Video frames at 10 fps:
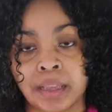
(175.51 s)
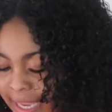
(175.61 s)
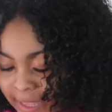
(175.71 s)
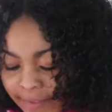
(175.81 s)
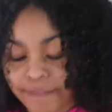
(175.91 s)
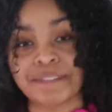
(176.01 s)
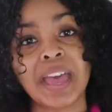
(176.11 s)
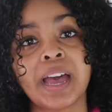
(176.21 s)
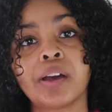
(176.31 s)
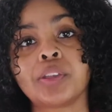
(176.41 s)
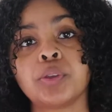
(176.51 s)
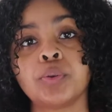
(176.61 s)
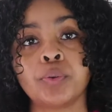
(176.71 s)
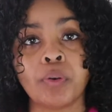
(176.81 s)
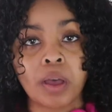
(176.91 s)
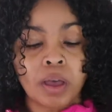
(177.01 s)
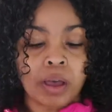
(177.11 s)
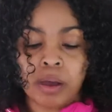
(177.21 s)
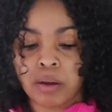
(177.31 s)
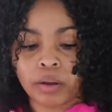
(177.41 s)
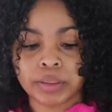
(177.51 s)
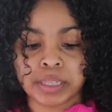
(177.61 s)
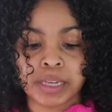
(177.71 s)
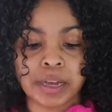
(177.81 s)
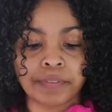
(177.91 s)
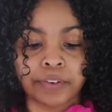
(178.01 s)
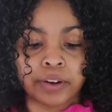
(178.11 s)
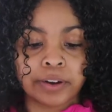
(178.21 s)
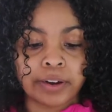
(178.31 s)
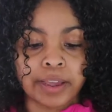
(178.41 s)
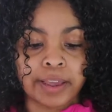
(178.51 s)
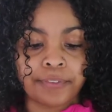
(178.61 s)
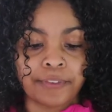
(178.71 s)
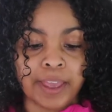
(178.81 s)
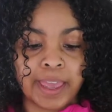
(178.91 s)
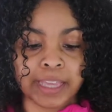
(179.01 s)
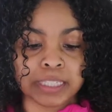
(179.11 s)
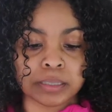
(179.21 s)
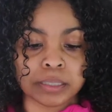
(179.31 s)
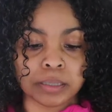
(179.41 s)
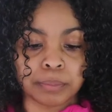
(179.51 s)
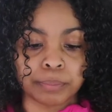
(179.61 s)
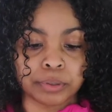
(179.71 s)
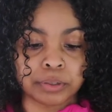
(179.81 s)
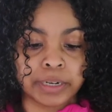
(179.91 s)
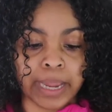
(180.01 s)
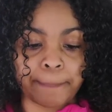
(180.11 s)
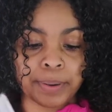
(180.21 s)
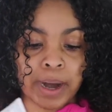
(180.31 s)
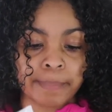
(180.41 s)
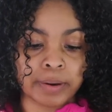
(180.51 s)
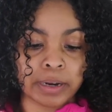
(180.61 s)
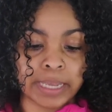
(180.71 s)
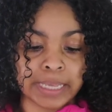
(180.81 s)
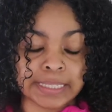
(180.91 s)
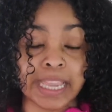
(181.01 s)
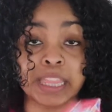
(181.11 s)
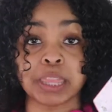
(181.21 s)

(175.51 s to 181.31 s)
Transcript: And the value on the Cover FX blurring primer is a